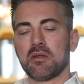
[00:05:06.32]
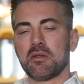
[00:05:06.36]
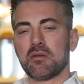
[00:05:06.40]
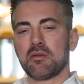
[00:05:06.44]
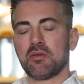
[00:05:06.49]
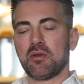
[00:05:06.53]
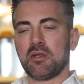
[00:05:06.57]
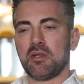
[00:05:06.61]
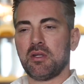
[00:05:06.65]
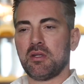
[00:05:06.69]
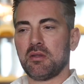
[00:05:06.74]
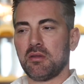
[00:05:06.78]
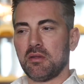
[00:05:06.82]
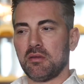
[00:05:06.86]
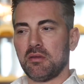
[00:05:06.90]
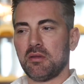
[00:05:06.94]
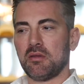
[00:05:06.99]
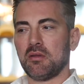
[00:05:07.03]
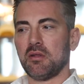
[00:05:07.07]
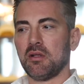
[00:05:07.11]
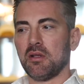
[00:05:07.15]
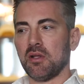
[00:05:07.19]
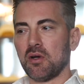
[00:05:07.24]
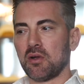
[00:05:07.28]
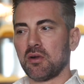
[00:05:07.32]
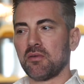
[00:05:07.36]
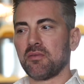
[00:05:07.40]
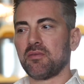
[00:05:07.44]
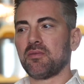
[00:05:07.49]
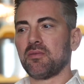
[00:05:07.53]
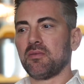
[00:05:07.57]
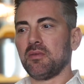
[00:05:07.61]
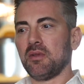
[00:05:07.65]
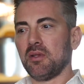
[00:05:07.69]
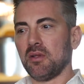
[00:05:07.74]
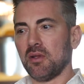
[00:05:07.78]
So a
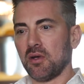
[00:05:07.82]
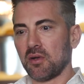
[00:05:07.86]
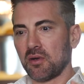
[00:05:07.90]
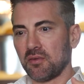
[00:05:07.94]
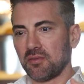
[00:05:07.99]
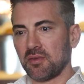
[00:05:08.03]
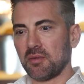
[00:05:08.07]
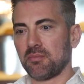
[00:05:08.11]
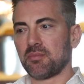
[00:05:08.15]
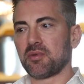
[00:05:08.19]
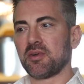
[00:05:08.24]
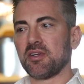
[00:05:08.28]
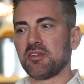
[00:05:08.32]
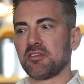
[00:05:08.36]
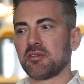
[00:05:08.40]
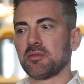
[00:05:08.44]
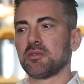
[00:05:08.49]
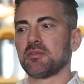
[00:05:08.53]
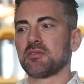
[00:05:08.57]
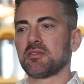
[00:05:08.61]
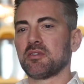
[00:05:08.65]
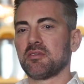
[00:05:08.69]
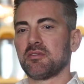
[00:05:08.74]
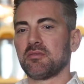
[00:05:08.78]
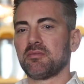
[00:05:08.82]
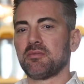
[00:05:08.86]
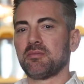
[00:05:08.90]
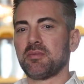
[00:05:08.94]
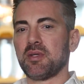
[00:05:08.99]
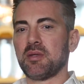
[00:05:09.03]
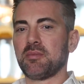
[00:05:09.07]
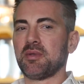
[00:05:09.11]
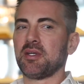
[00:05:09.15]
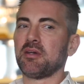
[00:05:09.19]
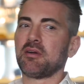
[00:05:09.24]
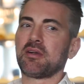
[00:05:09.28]
lot of the principles of
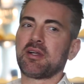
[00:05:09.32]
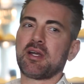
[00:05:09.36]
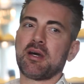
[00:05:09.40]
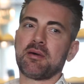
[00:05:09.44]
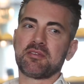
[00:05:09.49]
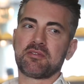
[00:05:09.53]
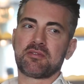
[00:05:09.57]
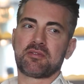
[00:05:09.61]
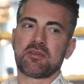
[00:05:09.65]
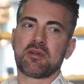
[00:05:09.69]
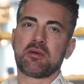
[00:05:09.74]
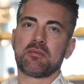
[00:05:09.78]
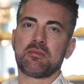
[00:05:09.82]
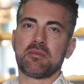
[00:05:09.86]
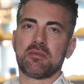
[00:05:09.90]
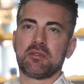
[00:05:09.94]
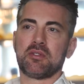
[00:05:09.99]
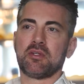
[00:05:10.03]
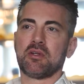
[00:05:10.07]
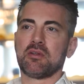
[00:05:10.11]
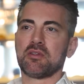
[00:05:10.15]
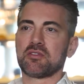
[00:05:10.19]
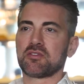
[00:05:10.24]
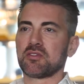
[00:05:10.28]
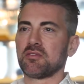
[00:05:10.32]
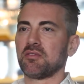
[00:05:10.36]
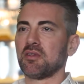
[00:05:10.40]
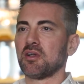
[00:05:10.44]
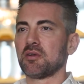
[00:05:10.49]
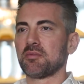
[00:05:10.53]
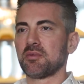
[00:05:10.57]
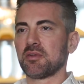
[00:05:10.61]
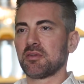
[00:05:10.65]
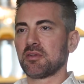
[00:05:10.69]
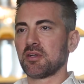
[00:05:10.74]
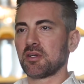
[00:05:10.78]
BBL comes from knowledge of
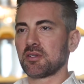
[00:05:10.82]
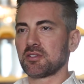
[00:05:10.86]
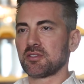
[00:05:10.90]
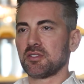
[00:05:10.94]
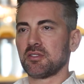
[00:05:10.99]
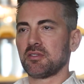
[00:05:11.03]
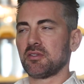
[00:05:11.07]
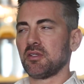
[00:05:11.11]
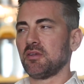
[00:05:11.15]
liposuction.